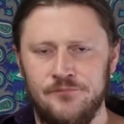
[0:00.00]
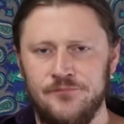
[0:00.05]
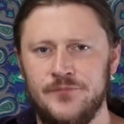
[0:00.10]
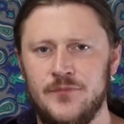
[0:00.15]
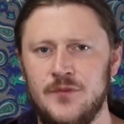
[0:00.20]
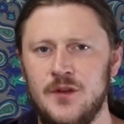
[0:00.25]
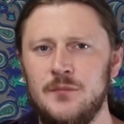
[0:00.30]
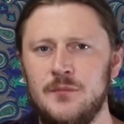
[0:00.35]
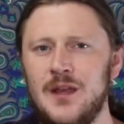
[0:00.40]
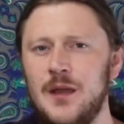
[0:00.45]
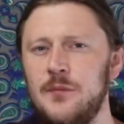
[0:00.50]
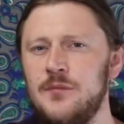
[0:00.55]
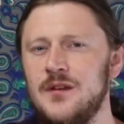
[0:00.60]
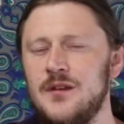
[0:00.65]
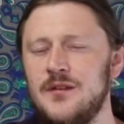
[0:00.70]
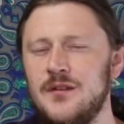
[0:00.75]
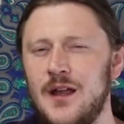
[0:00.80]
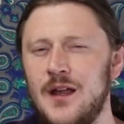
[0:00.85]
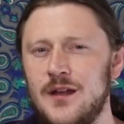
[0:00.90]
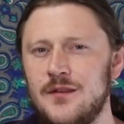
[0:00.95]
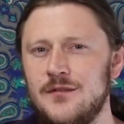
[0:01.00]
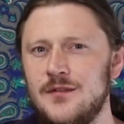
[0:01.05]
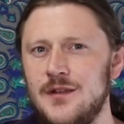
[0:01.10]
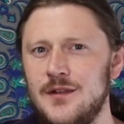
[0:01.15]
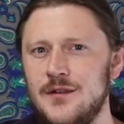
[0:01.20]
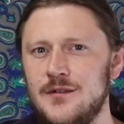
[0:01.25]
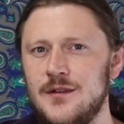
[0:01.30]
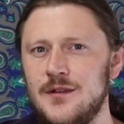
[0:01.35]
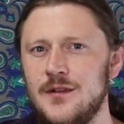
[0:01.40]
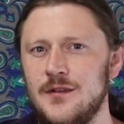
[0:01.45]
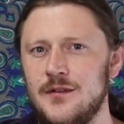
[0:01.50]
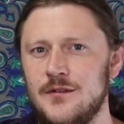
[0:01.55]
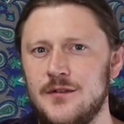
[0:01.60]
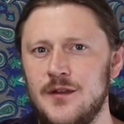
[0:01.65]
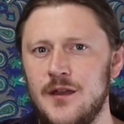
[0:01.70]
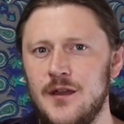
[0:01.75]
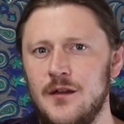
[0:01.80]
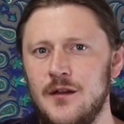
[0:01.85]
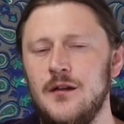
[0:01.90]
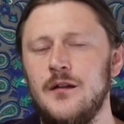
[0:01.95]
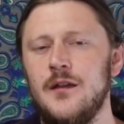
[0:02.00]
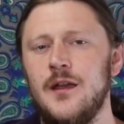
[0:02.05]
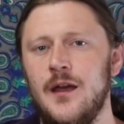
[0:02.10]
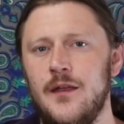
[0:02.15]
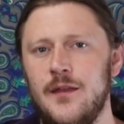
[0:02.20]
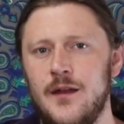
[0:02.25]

sometimes it's not as easy as saying, oh yeah,